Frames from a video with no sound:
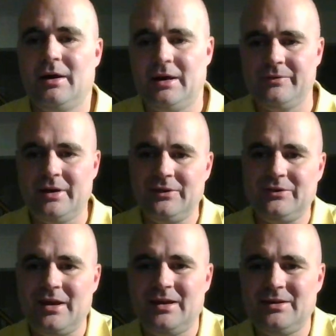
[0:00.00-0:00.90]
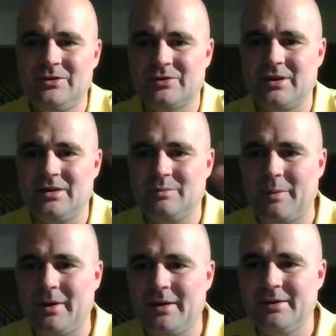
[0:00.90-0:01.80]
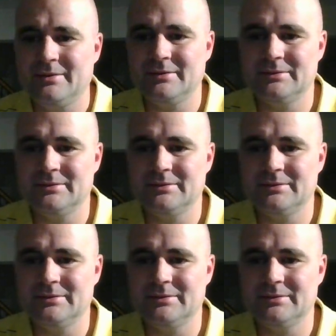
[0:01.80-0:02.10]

Have a nice day, Teacher Keith. Bye-bye.